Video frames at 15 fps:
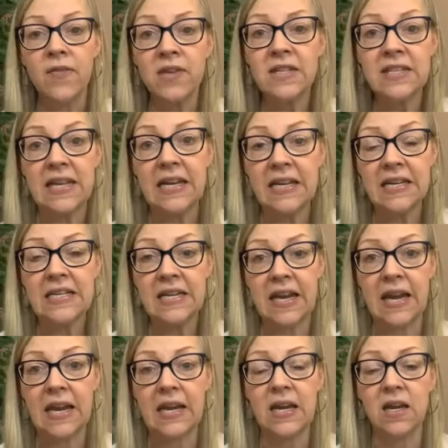the
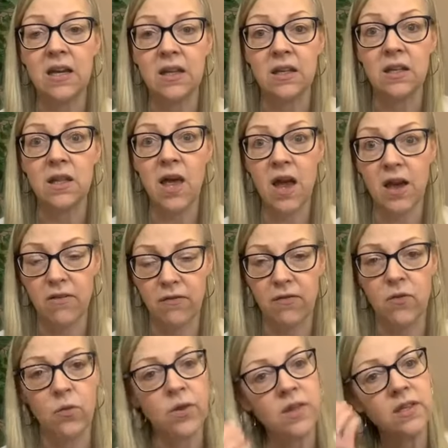day-to-day
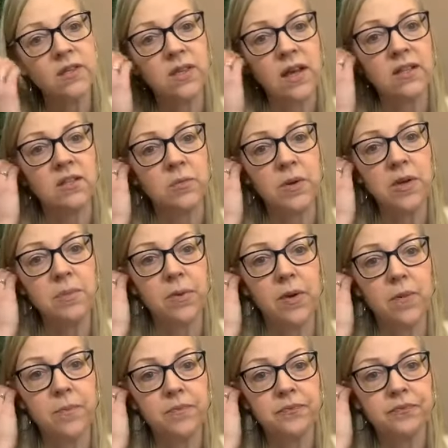life with these kinds of
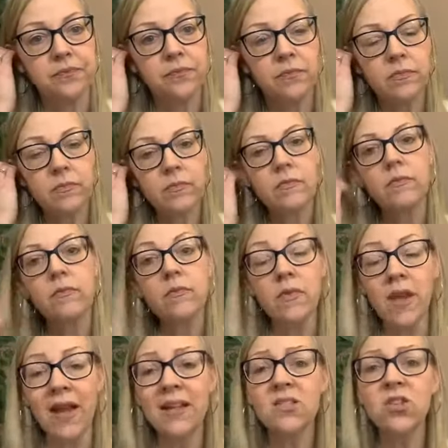people?
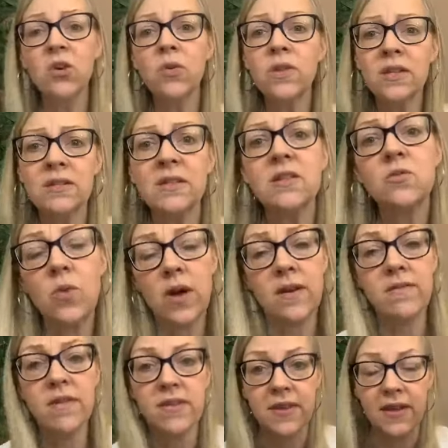And so this is one
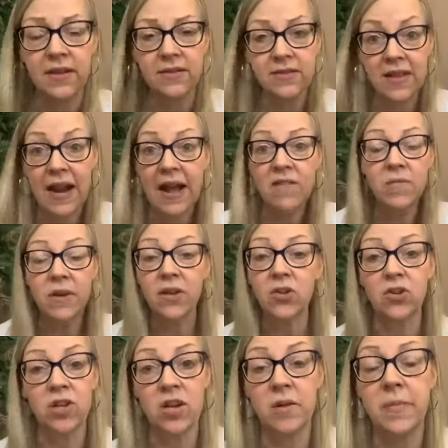of the things that I've been
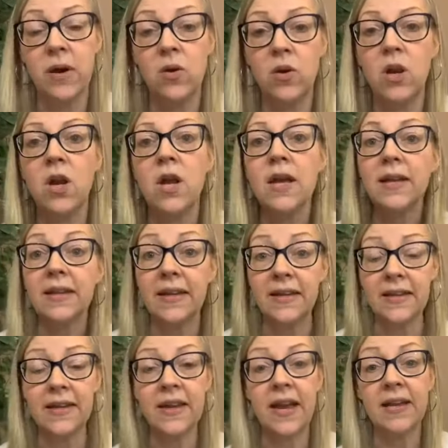learning about
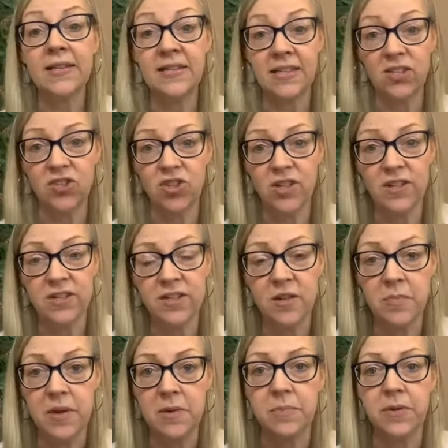lately and teaching to
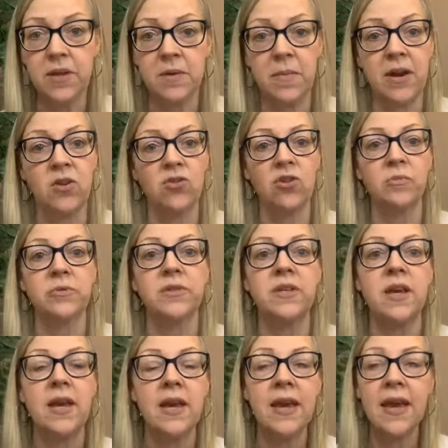the people in my groups.